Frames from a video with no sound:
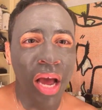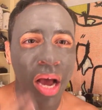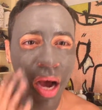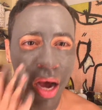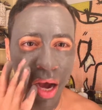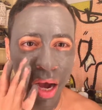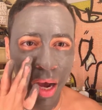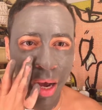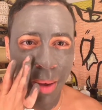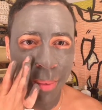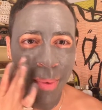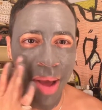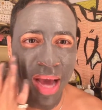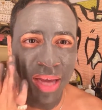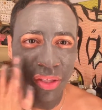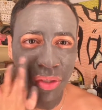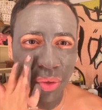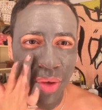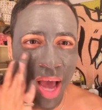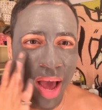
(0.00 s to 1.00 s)

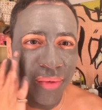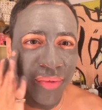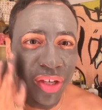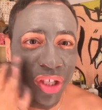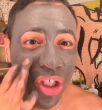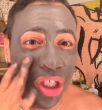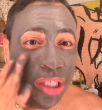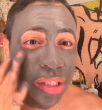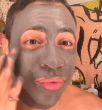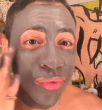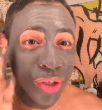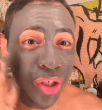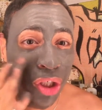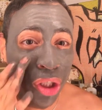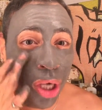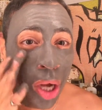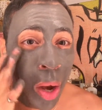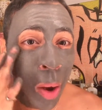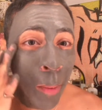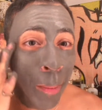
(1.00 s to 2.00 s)
I do have it just for
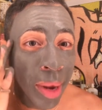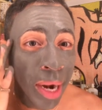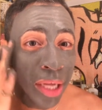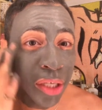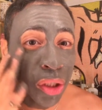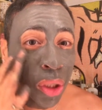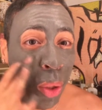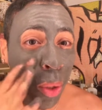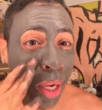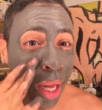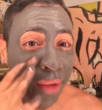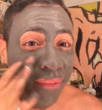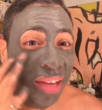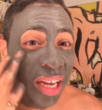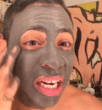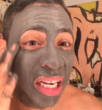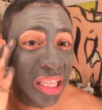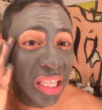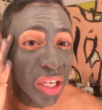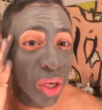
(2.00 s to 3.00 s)
show, but I don't have
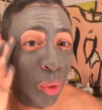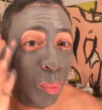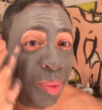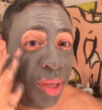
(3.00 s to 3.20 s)
anything, no